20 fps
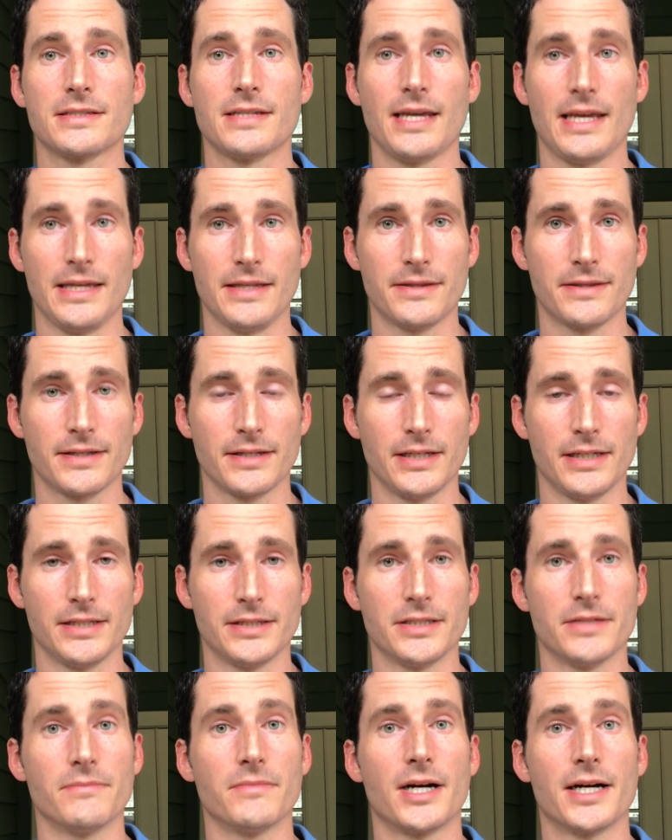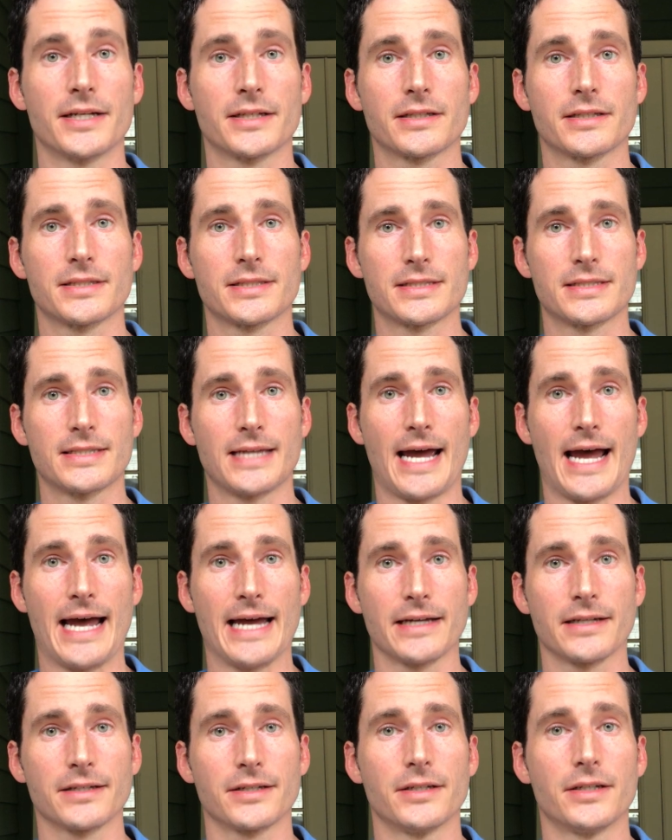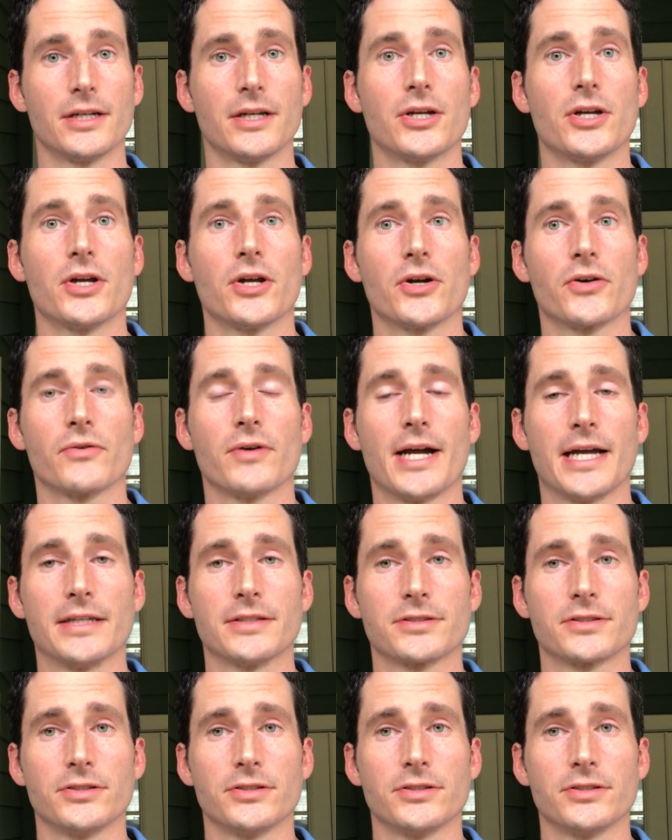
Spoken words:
10th in Mnemonica stack, right?